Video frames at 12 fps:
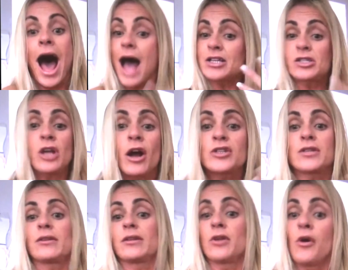I start
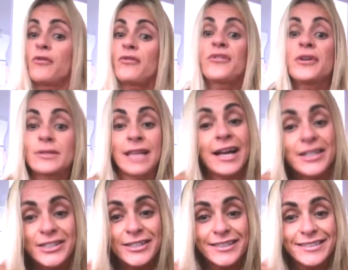don't feel that
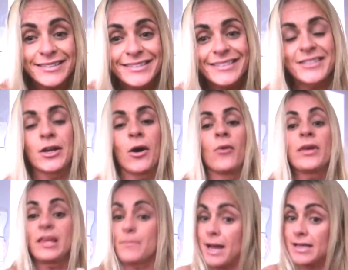good. So
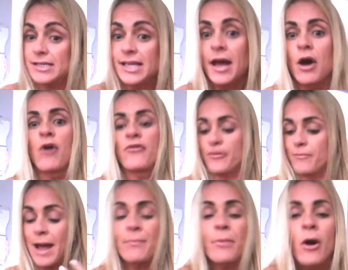with myself,
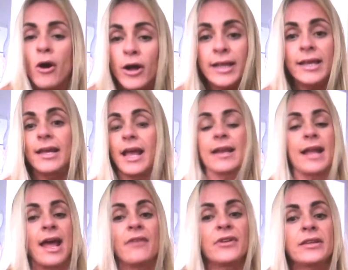my body and
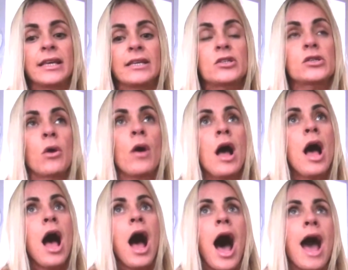everything. So
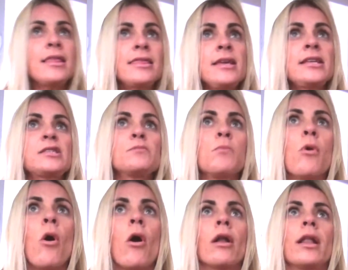I think it's
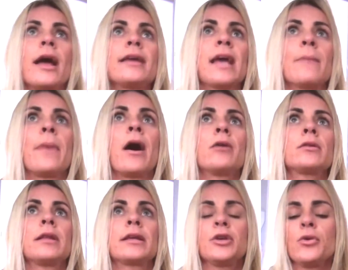more like
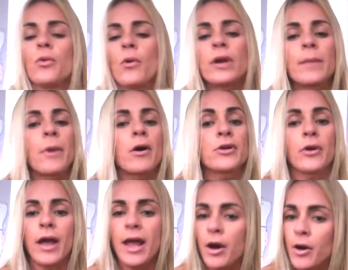about like you worry about
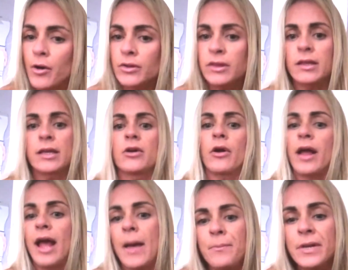your health, your
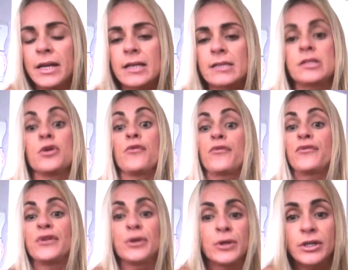happiness, you
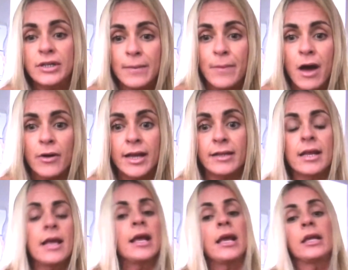feel good about it.
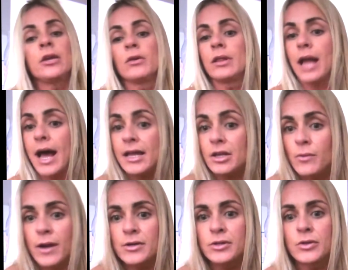You like
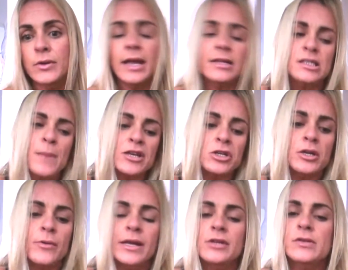what you're doing, and
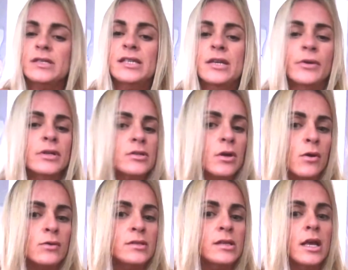especially when you see
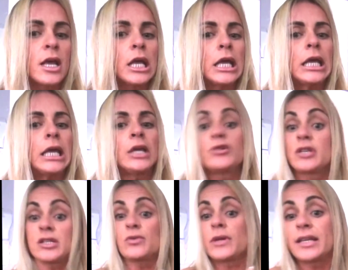results, you
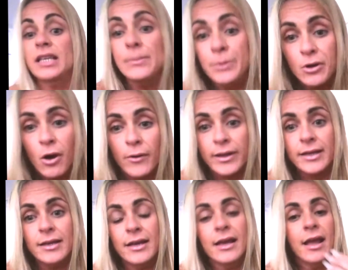just want to keep
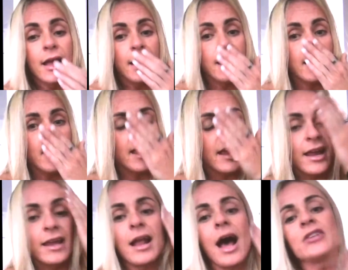going.
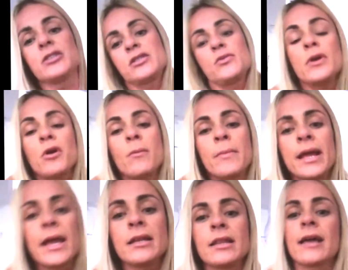And I just
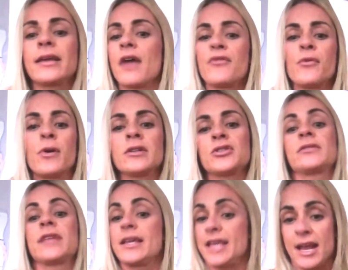recommend like everyone to
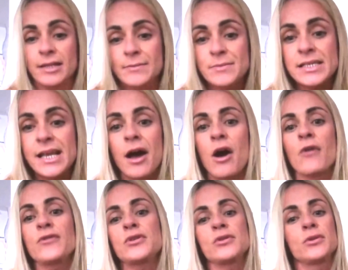take care of
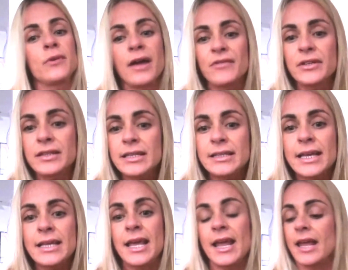themselves, to do everything they
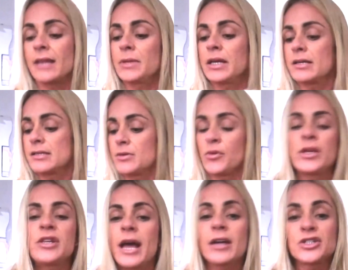can because
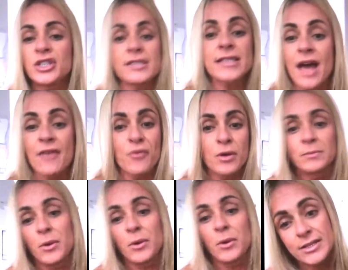we just have one
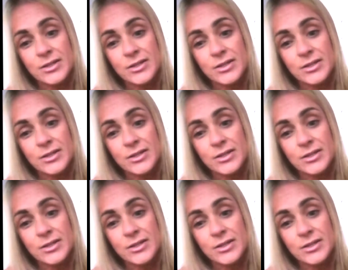body.